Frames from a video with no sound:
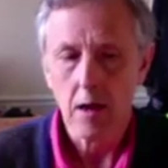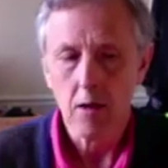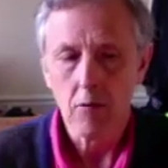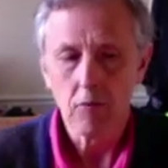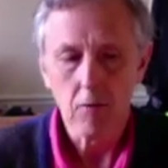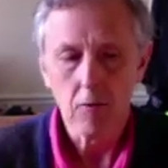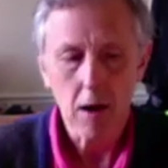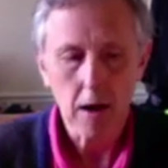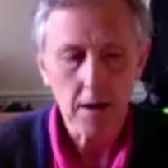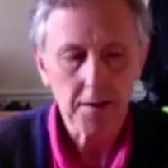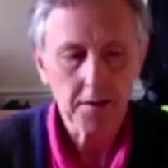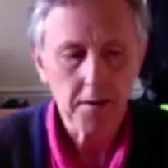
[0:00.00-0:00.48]

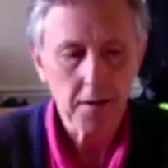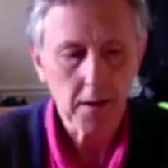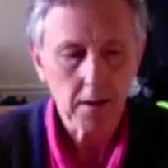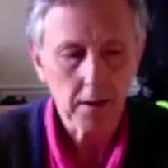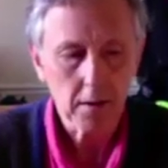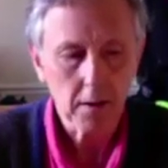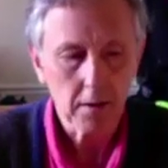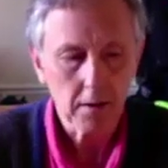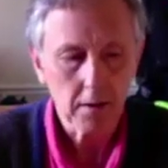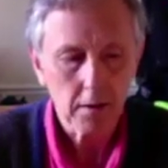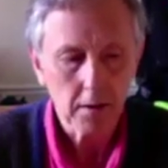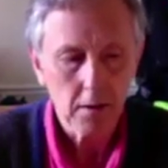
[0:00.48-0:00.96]

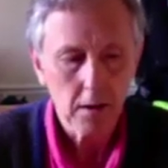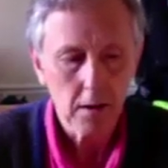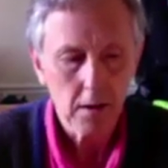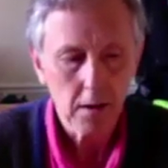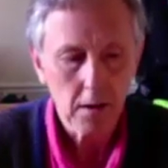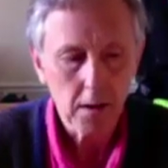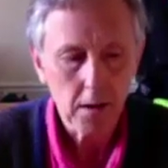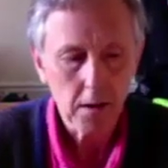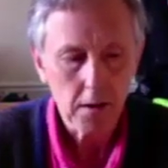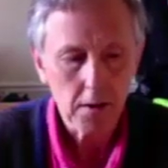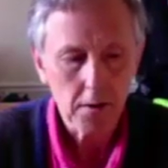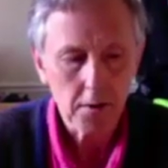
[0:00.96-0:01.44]
writing
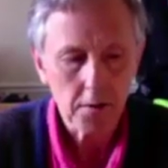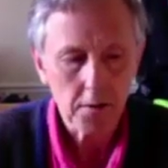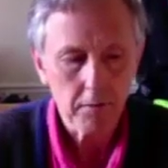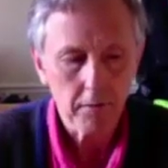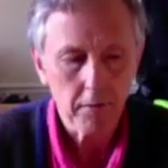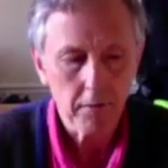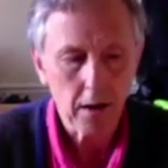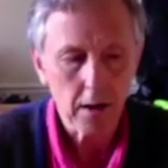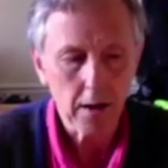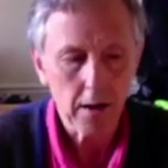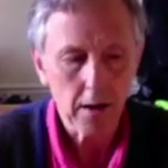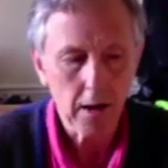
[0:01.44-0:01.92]
is
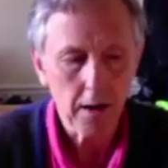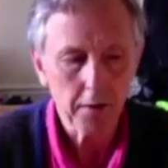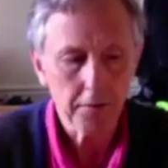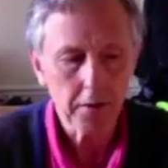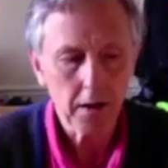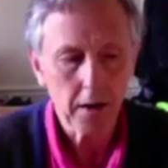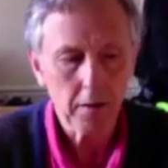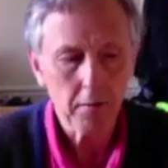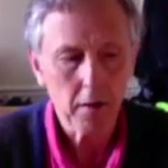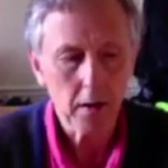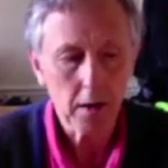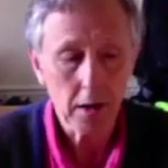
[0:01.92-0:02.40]

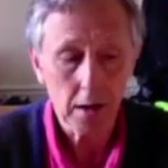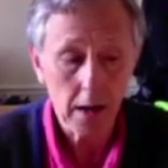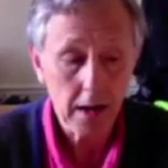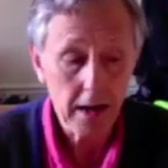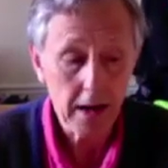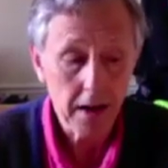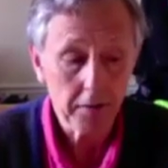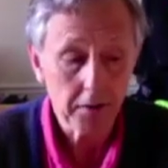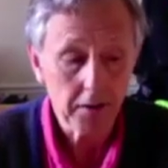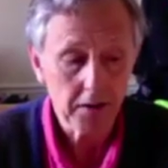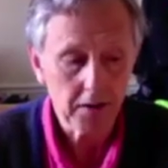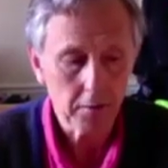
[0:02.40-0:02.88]

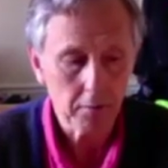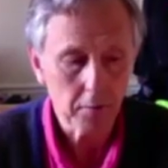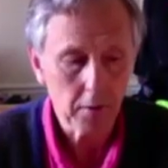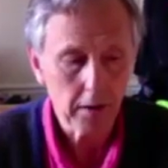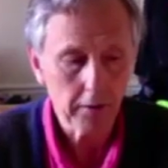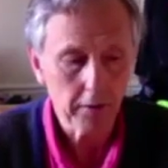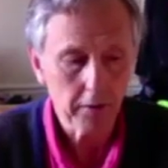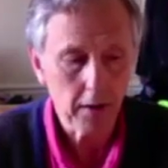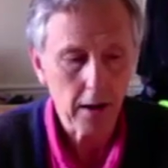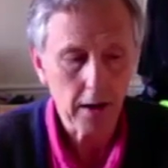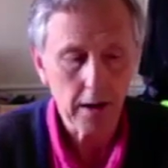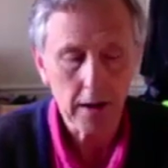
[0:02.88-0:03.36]
inevitably
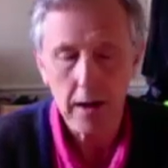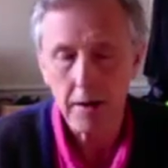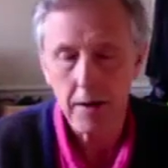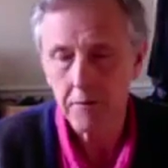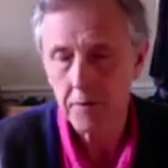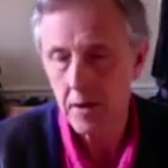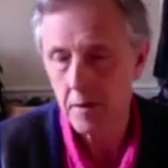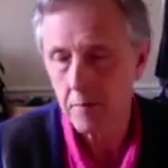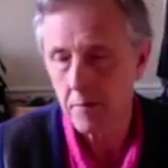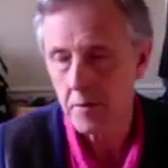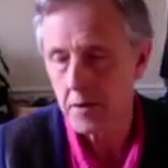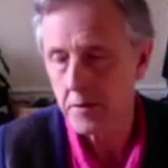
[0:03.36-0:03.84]
very left
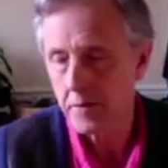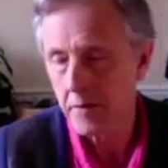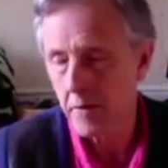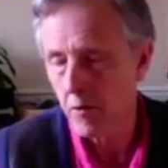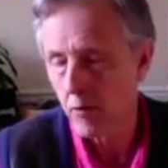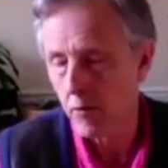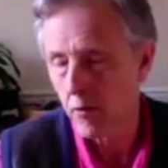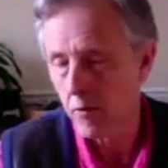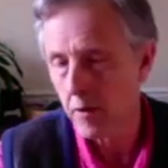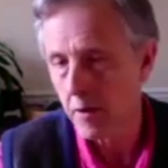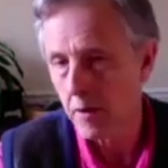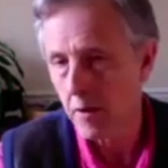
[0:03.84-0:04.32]
hemisphere
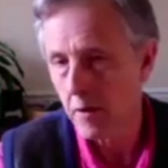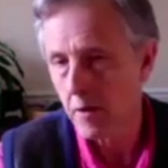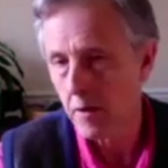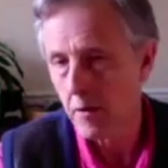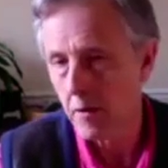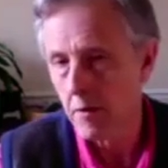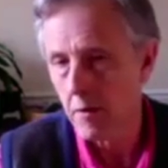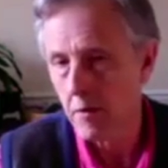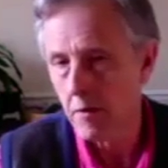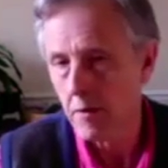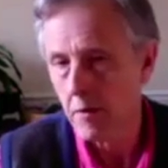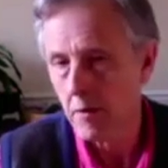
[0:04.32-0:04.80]
oriented.
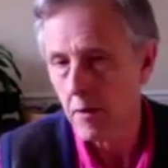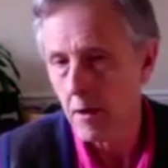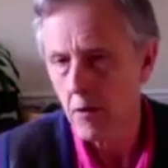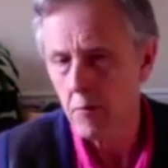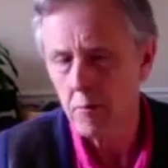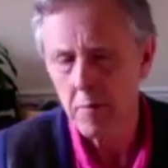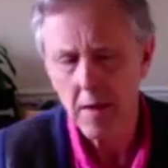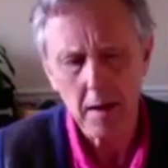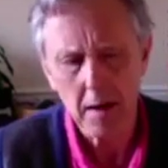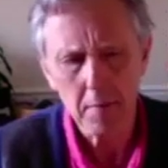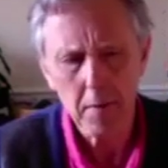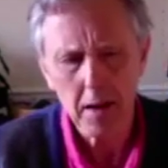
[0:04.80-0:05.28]
I hope
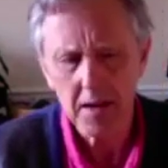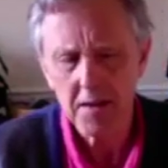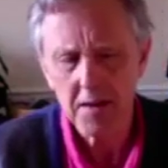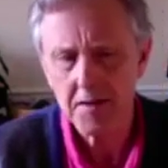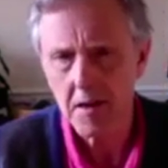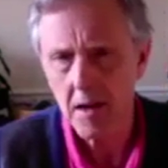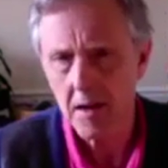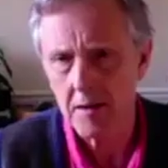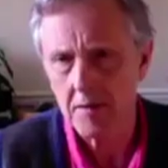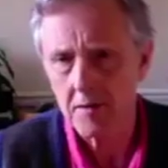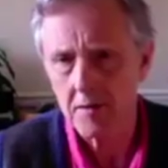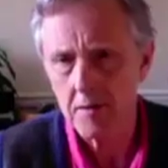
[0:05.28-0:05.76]
that makes
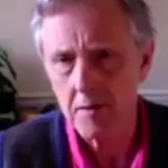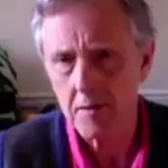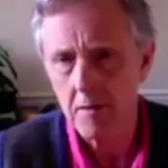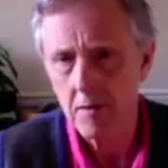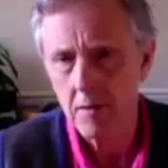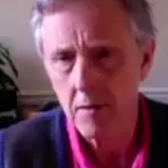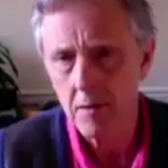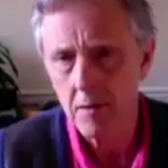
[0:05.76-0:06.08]
sense.